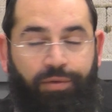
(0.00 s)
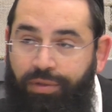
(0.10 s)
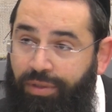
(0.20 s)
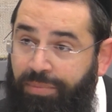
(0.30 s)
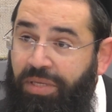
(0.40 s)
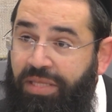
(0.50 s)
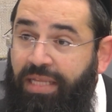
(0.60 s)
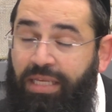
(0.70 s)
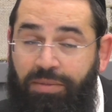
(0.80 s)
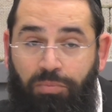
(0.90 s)
something
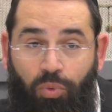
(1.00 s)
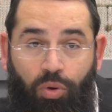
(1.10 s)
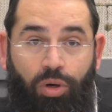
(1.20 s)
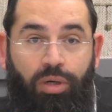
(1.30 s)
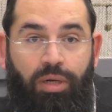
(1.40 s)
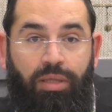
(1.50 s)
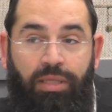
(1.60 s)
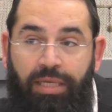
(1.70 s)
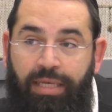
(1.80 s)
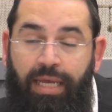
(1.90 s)
that is more
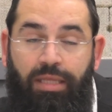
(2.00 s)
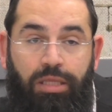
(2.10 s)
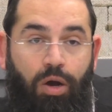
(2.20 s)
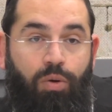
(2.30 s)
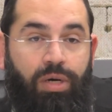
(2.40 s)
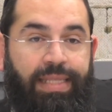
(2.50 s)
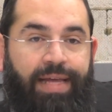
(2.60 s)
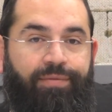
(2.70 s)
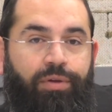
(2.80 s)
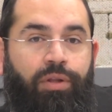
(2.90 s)
lenient, lower
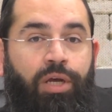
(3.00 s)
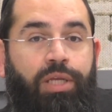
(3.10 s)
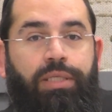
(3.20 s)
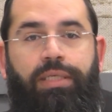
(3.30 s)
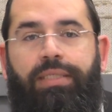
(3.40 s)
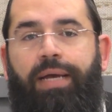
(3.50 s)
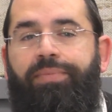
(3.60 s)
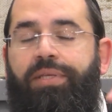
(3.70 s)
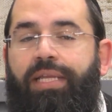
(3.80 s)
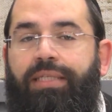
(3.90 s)
level, to
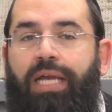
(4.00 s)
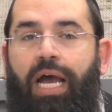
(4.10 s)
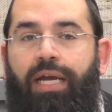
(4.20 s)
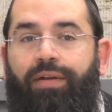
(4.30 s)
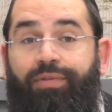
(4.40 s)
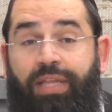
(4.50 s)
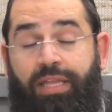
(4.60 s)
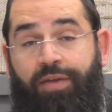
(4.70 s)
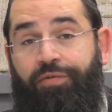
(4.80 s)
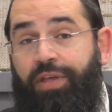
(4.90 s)
something that's higher level.
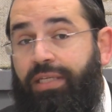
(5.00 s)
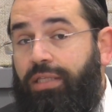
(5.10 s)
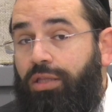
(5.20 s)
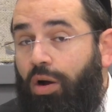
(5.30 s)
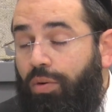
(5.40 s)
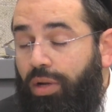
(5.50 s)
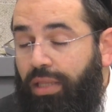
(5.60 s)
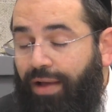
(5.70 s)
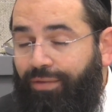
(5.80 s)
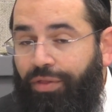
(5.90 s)
That if this lower
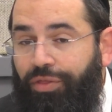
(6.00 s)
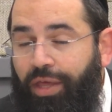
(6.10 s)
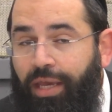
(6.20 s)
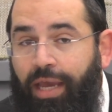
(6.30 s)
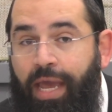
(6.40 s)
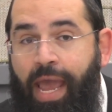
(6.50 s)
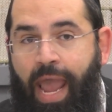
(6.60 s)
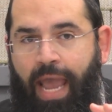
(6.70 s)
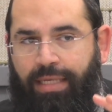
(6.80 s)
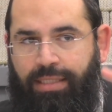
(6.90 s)
level thing
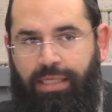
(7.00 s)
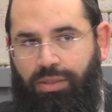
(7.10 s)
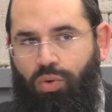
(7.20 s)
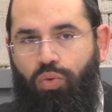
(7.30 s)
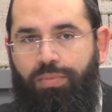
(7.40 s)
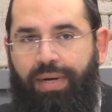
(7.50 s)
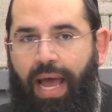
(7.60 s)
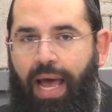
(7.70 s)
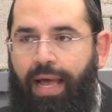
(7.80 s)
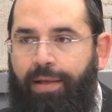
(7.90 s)
has this
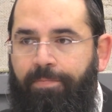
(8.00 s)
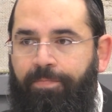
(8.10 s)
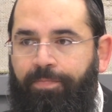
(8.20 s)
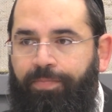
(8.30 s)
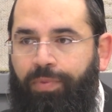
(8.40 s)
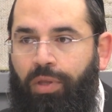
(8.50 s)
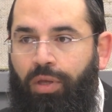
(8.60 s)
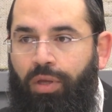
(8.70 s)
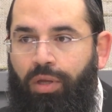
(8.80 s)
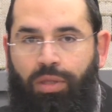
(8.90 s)
chumrah,
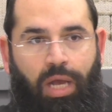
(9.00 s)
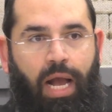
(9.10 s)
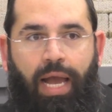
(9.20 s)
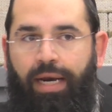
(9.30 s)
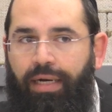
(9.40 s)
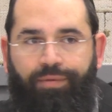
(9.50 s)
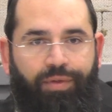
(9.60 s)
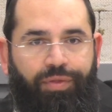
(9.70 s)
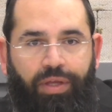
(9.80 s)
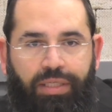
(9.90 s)
the higher level
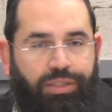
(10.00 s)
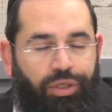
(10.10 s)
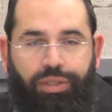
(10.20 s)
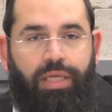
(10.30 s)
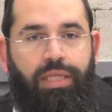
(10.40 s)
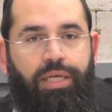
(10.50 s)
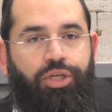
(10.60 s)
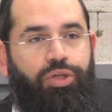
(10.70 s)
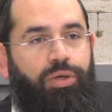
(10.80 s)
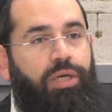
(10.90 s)
thing
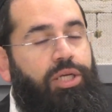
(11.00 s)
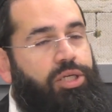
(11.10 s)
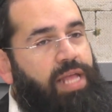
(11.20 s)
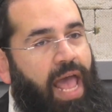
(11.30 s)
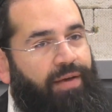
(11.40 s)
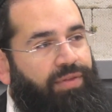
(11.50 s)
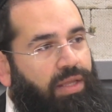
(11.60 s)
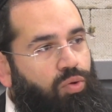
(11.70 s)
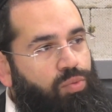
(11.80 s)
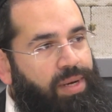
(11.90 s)
surely should have
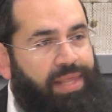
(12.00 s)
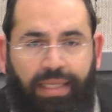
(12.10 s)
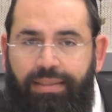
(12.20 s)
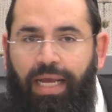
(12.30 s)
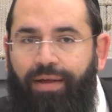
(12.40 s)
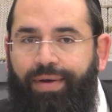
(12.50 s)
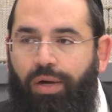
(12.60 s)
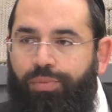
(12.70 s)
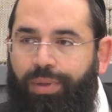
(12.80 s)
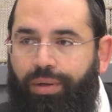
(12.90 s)
that chumrah. That's kal
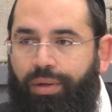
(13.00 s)
v'chomer,